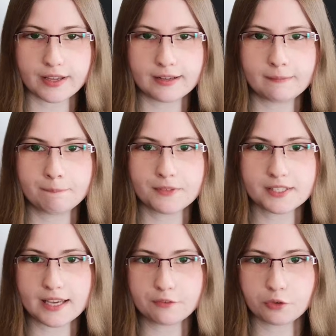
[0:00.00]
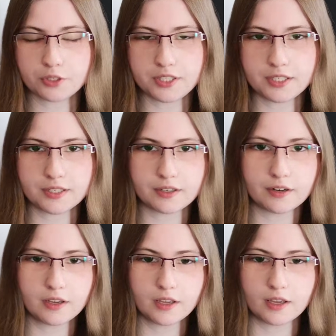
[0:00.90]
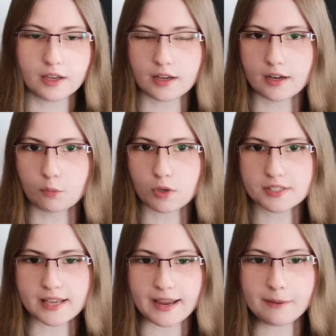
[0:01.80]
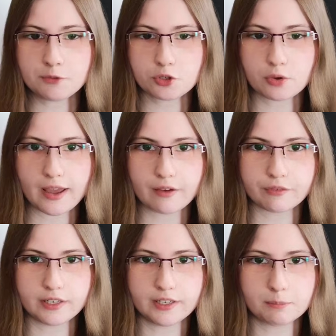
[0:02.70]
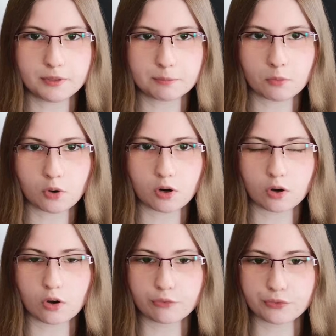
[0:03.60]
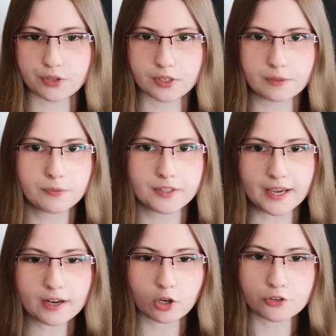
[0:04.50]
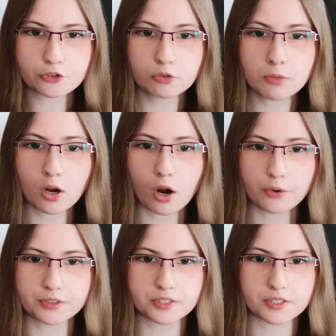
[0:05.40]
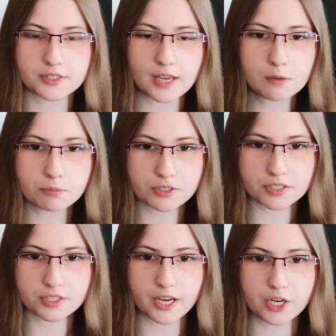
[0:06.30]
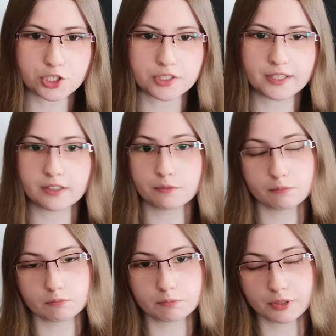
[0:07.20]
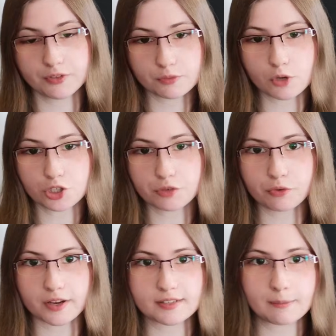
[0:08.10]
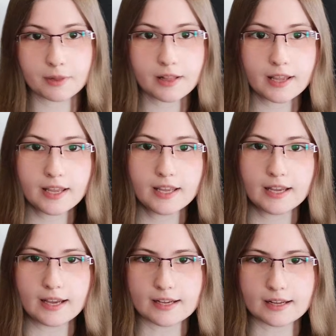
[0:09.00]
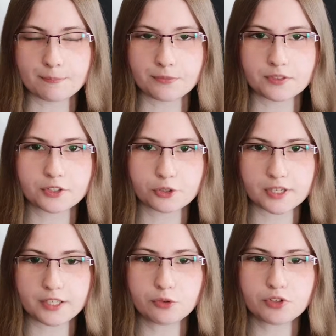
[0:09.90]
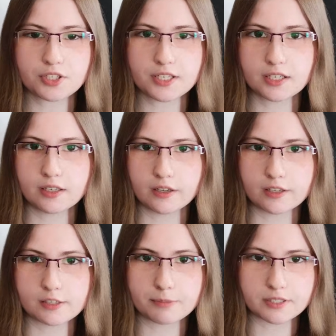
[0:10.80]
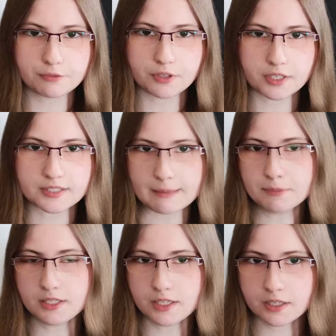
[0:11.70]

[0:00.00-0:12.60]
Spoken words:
this headphone here was aimed to have a little bit more of a consumer-oriented sound presentation than the previous version, for example. So they used here a specific dampening